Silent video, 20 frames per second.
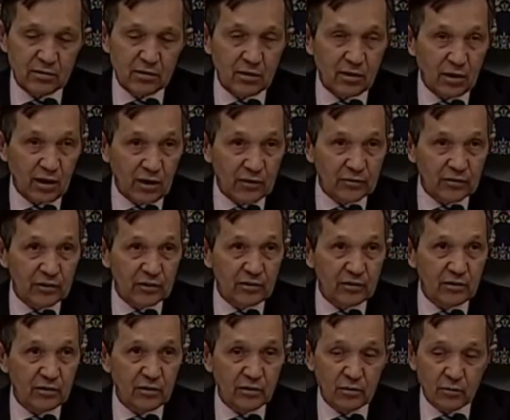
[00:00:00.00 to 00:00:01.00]

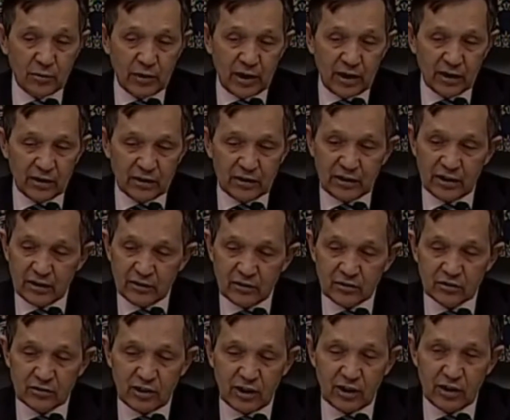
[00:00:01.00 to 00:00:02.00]
Often, the reality and the
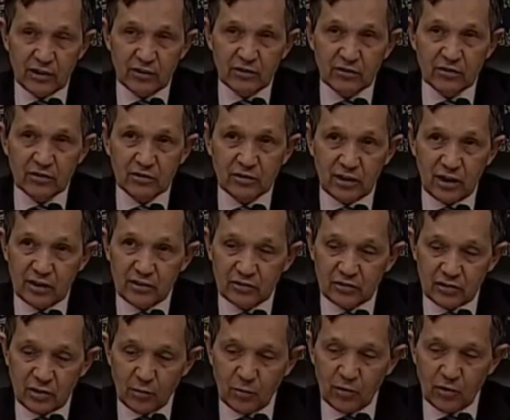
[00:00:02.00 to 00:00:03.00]
science lies
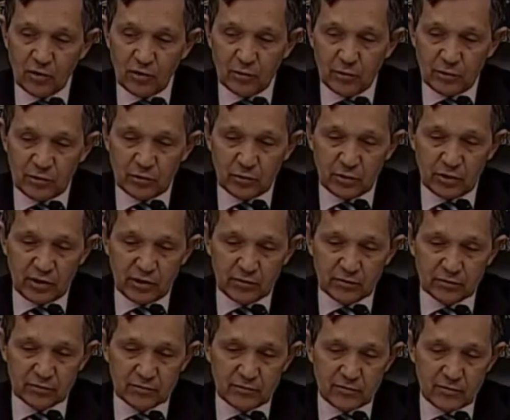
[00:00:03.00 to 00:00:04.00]
somewhere in between.
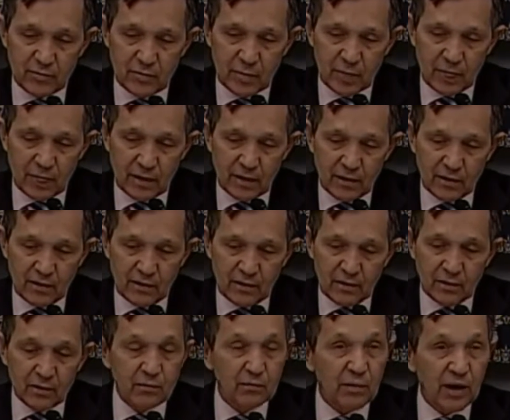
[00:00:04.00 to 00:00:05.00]

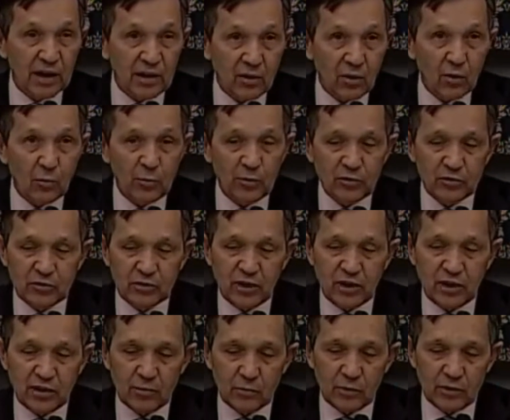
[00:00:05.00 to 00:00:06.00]
My hope is
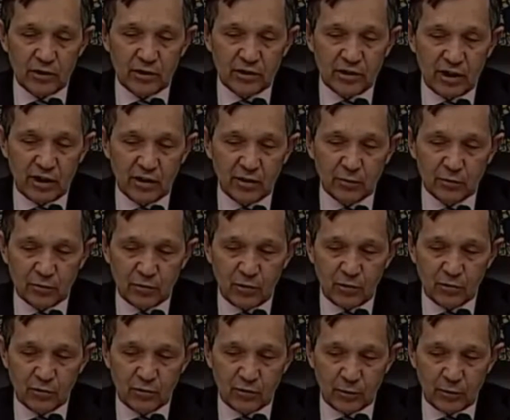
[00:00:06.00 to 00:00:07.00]
that we can
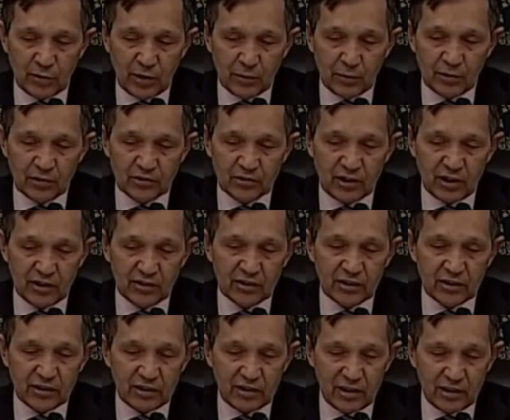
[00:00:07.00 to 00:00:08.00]
improve the public's and, the,
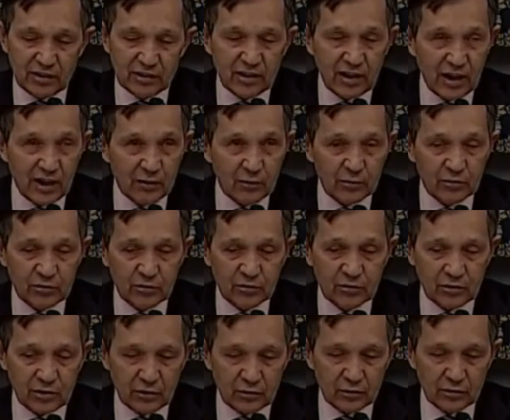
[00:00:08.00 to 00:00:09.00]
and Congress's
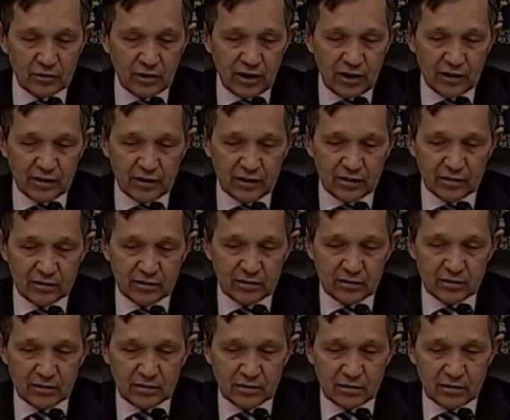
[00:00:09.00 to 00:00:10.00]
understanding
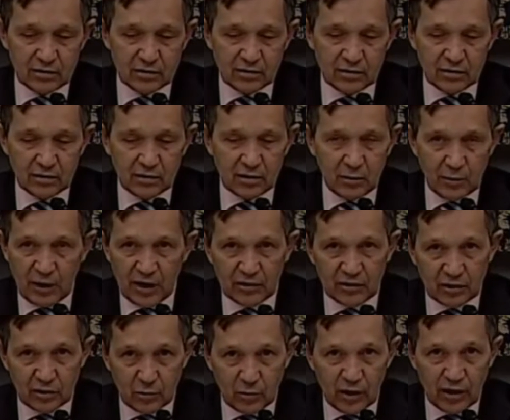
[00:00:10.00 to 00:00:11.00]
about
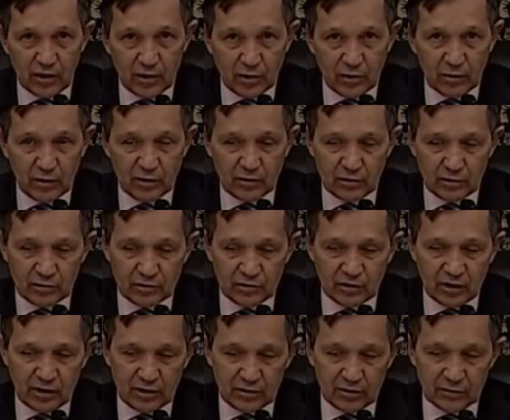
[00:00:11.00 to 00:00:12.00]
the gray area in this
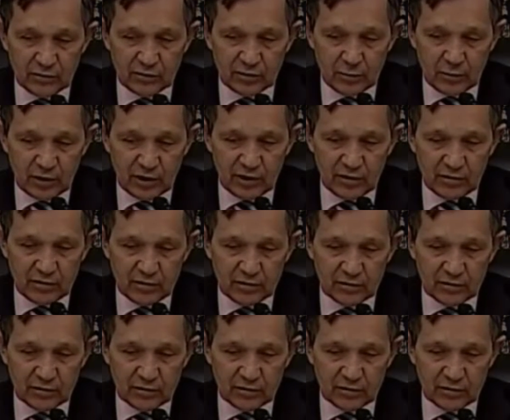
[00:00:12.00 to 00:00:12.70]
scientific debate.